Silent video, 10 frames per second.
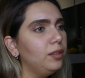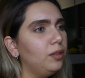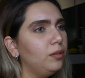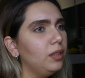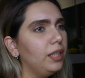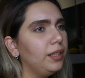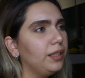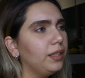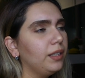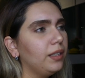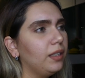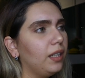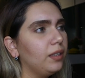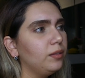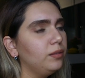know, like,
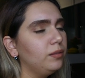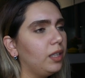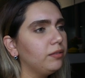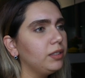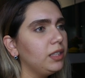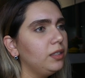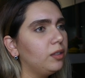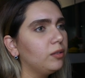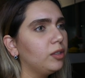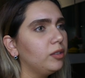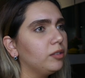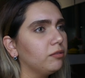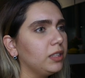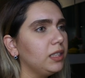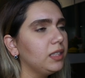I don't, I really don't know the
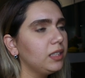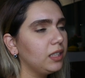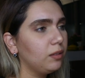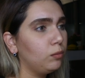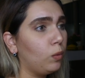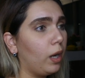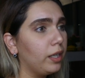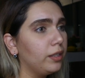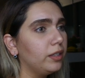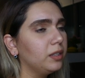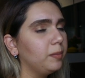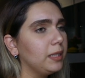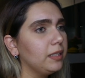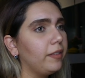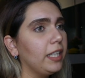reason that why they're
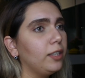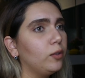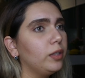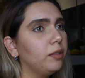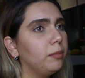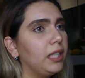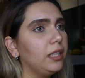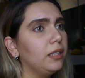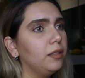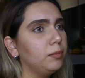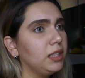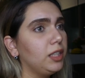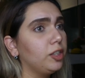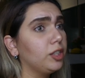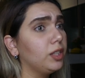expensive. I know they're made, their
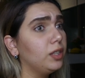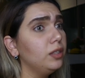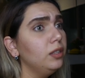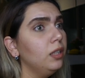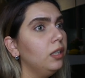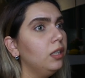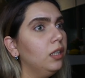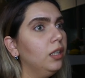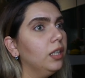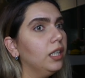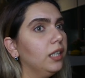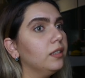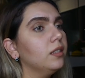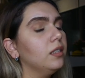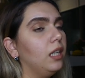material
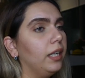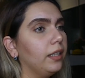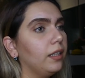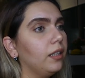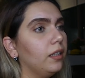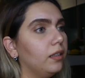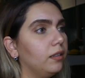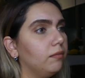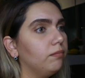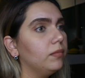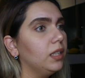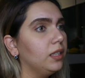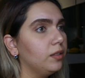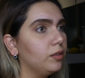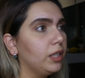is like,
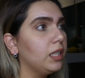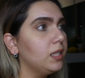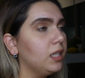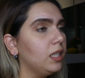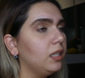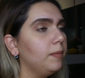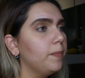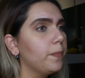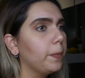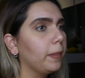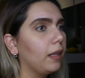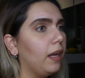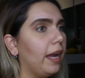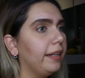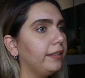is crazy.
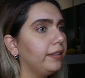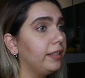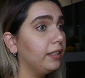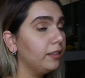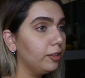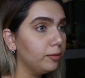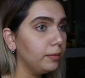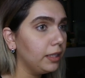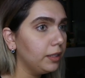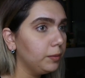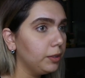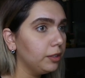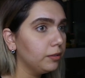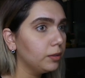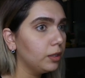I think they're made
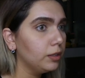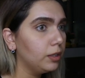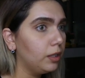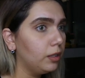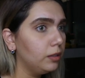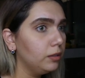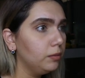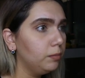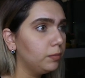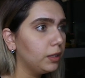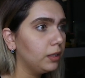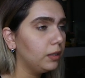with crocodile, but